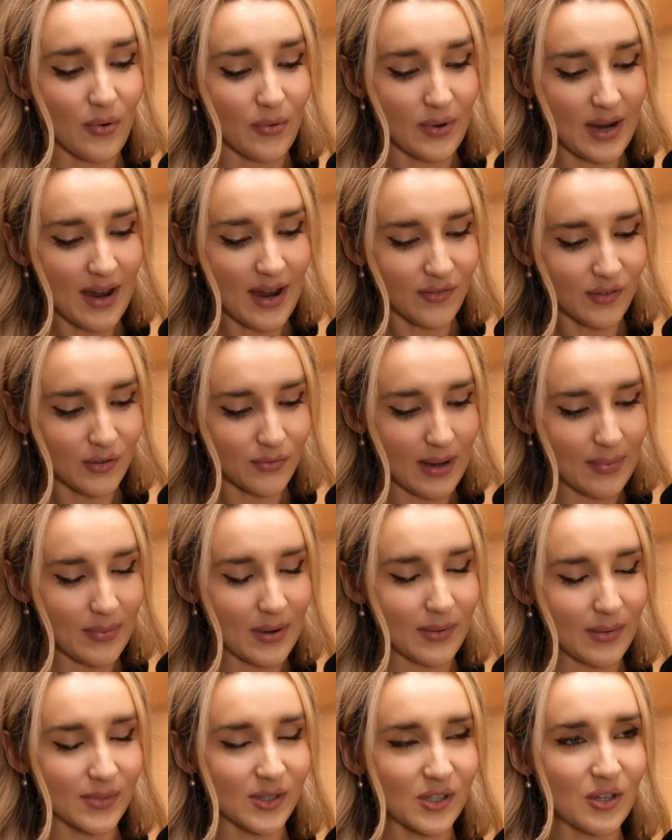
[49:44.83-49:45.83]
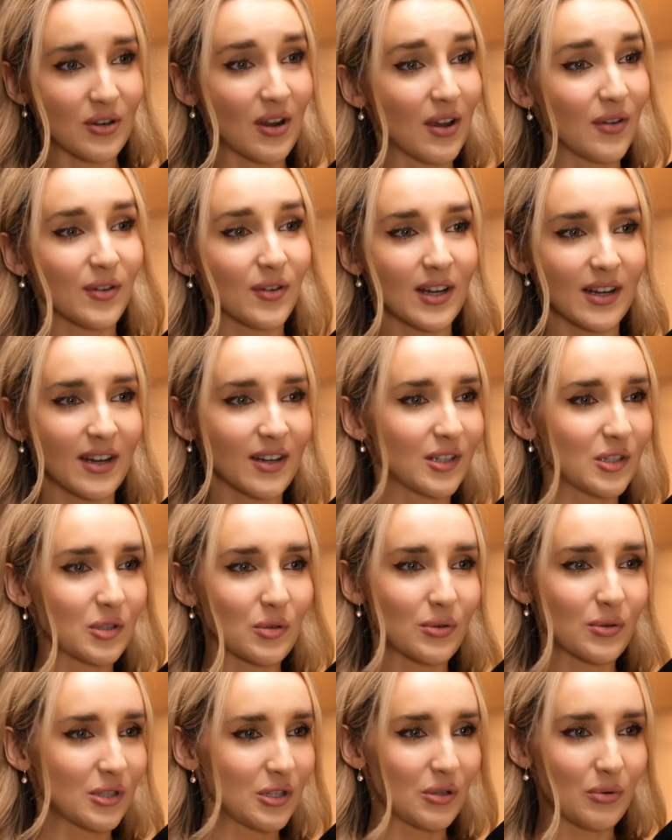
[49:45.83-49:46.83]
we have to wrap it up soon. I feel like I could
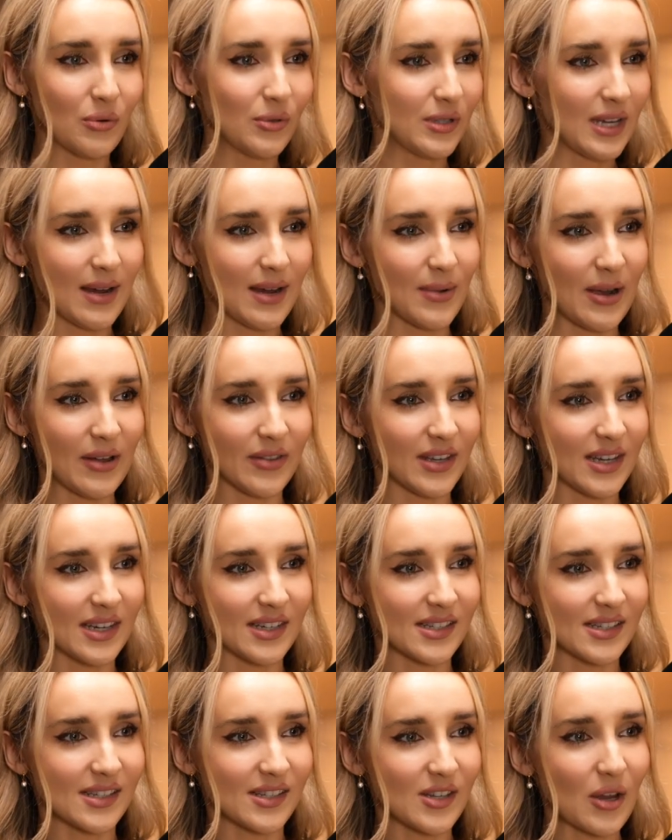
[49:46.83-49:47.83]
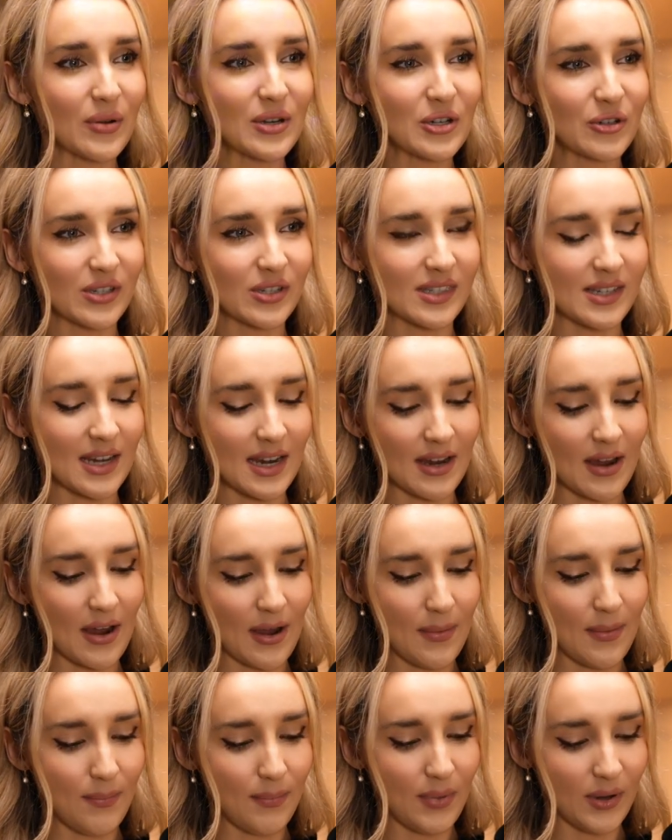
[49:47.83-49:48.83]
talk to you all day about this. So interesting.
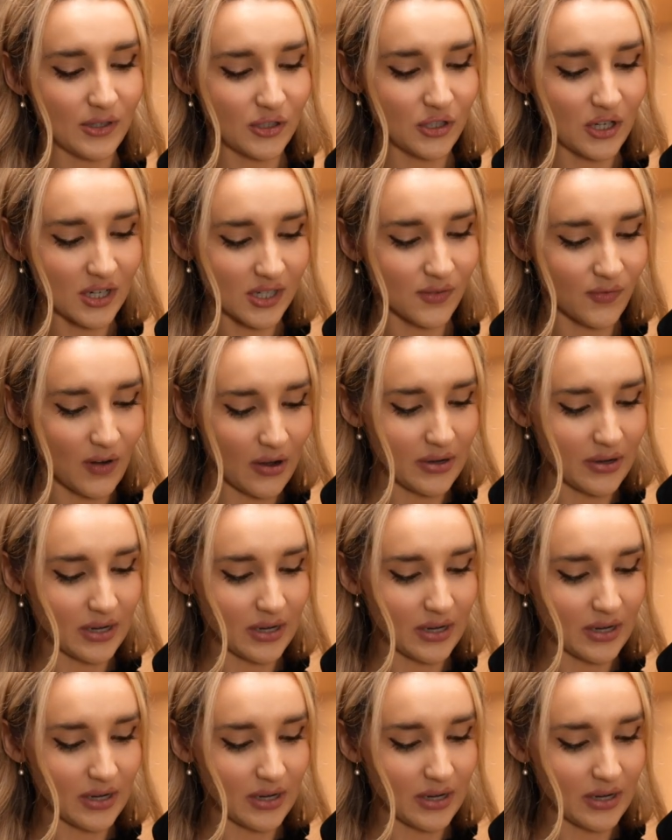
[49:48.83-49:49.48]
But just very